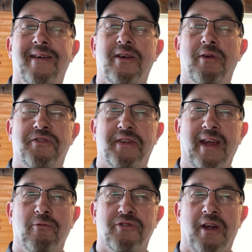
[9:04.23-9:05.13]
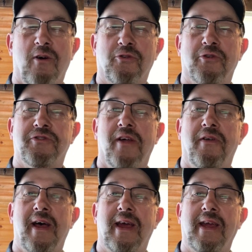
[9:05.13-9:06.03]
Christine was talking to us the other
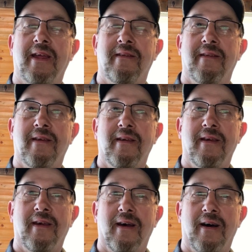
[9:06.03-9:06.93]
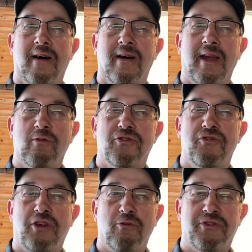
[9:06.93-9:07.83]
day, and
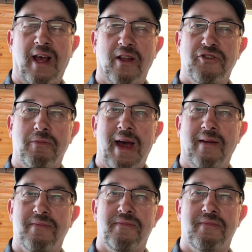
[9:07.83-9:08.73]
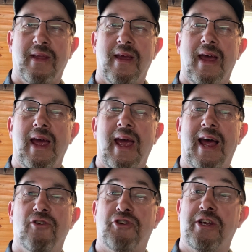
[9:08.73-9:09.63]
she was telling us about how
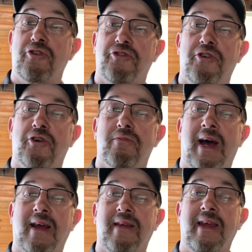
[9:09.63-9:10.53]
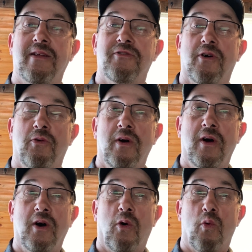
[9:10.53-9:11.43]
she used to do it back then. So
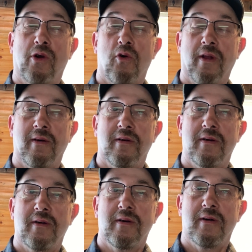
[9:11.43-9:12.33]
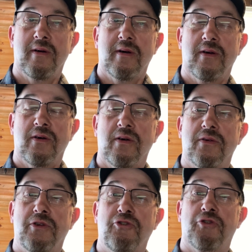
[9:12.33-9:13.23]
we're gonna
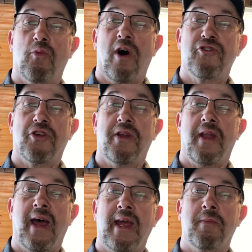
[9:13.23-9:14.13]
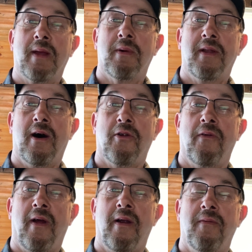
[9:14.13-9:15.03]
do some washing today, me and my daughter
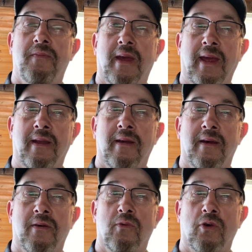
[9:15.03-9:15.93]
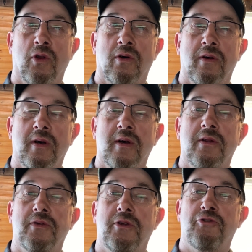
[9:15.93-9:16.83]
there, and we're gonna
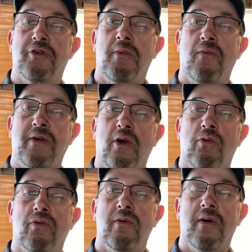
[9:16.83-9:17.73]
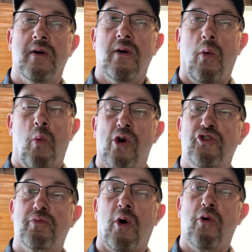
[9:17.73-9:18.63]
do some on the old
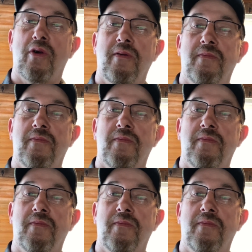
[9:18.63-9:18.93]
washboard